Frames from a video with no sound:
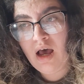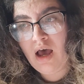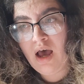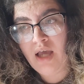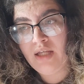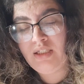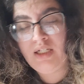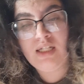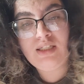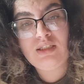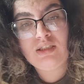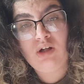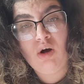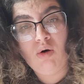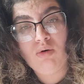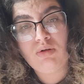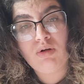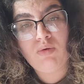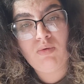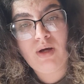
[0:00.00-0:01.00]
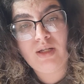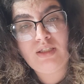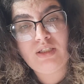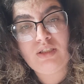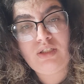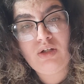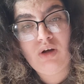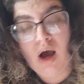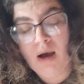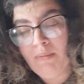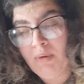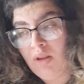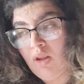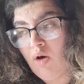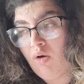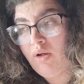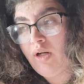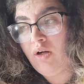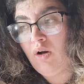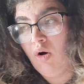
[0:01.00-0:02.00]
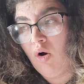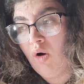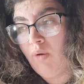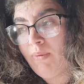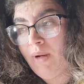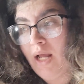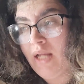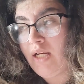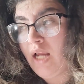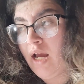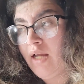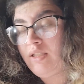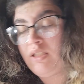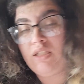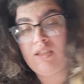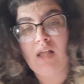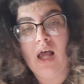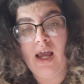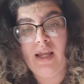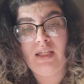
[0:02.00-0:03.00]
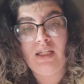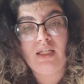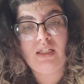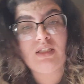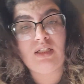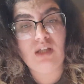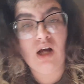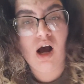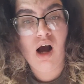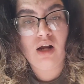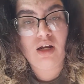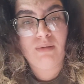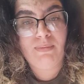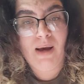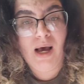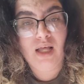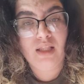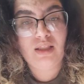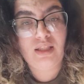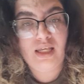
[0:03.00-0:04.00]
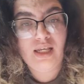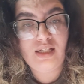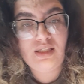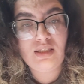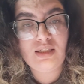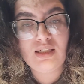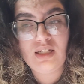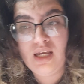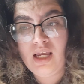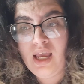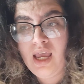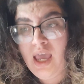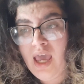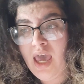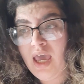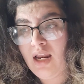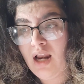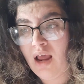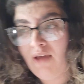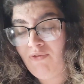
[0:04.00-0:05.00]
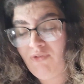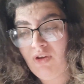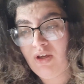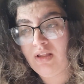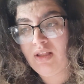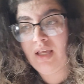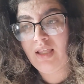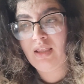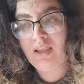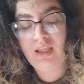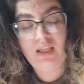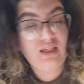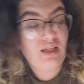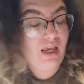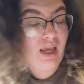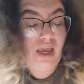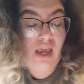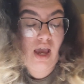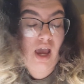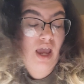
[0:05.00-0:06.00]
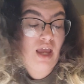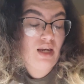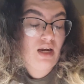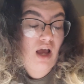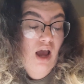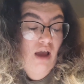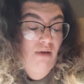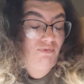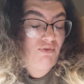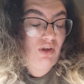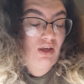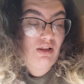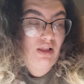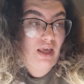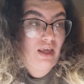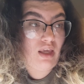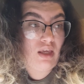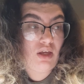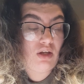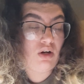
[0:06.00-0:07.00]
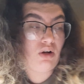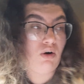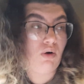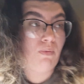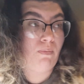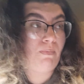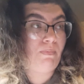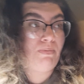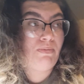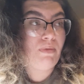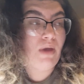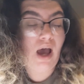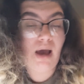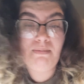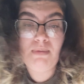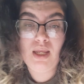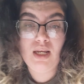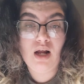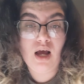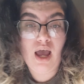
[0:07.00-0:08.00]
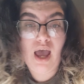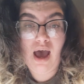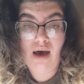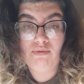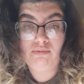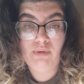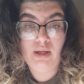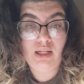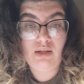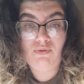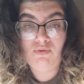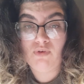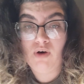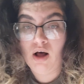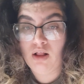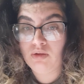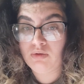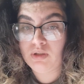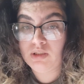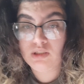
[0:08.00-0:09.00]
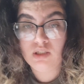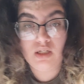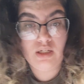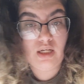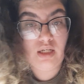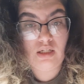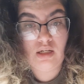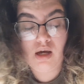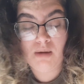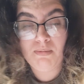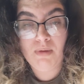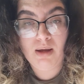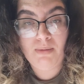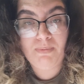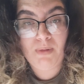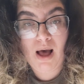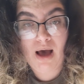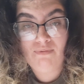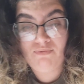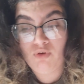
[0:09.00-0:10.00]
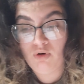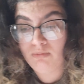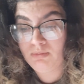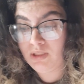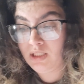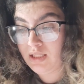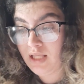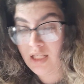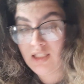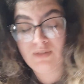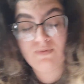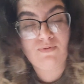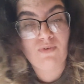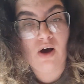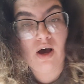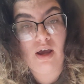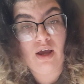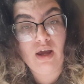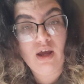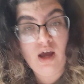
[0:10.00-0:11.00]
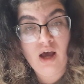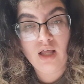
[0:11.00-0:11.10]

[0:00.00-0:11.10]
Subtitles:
I just don't know what to do. I'm alone at home, and I need to talk about this. And I feel like I may not have many followers on my platforms, and that's fine.